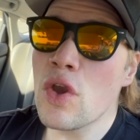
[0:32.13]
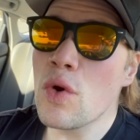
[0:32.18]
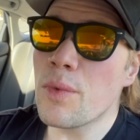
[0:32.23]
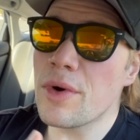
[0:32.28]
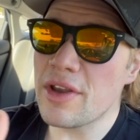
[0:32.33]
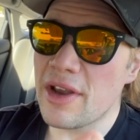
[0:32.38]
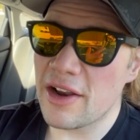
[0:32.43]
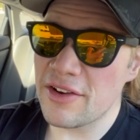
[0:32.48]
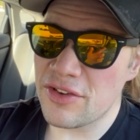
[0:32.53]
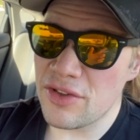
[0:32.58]
what
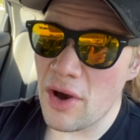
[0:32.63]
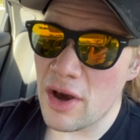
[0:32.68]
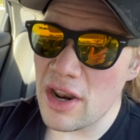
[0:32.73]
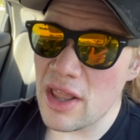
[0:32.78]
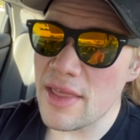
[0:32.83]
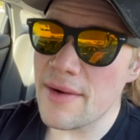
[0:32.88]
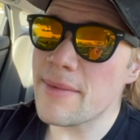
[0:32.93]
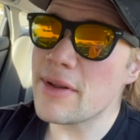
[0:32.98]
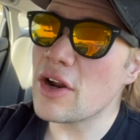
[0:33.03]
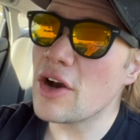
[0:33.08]
you guys thought of
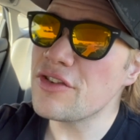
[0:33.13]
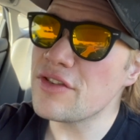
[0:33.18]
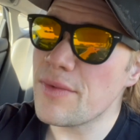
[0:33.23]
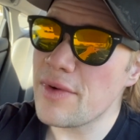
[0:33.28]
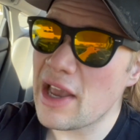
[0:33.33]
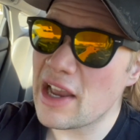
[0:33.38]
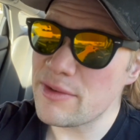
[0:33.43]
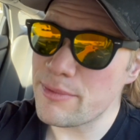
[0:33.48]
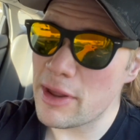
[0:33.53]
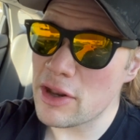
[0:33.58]
them, and also if
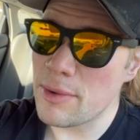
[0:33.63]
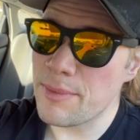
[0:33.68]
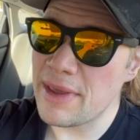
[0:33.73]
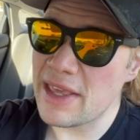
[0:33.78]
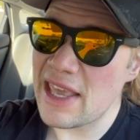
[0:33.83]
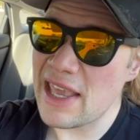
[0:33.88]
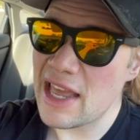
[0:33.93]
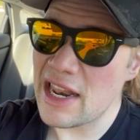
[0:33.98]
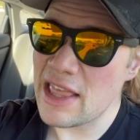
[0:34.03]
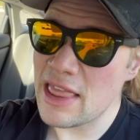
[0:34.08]
you guys plan on
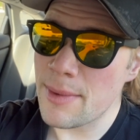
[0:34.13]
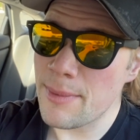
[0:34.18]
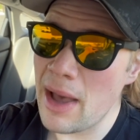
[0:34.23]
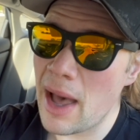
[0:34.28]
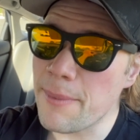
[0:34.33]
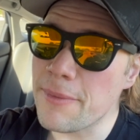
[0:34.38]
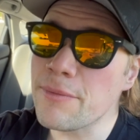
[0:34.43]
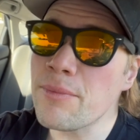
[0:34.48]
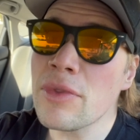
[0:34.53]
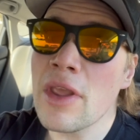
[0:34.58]
picking any of them
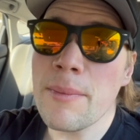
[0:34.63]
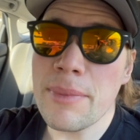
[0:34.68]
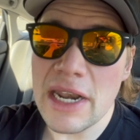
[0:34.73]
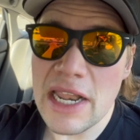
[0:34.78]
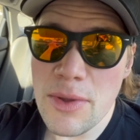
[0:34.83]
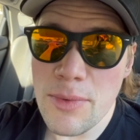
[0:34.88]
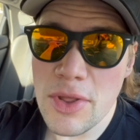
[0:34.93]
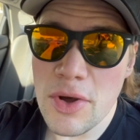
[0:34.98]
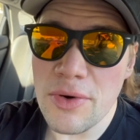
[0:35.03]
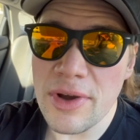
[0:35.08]
up. But
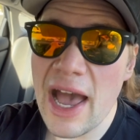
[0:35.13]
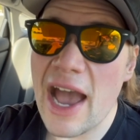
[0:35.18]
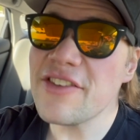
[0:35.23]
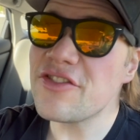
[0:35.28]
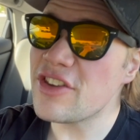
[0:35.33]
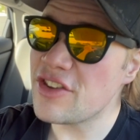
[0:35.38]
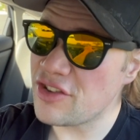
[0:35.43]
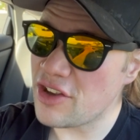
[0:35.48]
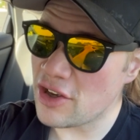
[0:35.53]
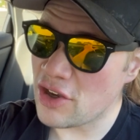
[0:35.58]
anyway, well, guys,
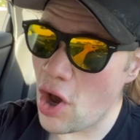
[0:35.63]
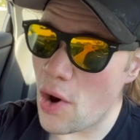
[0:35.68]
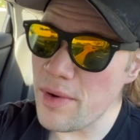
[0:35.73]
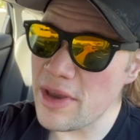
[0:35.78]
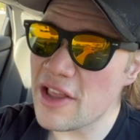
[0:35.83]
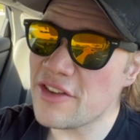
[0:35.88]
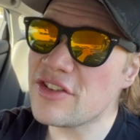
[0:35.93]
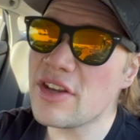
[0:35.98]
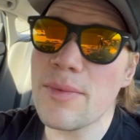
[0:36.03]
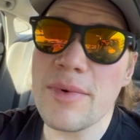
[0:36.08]
let's get
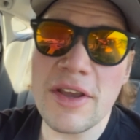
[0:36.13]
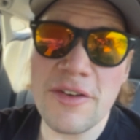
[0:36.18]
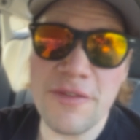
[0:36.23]
going and see what we can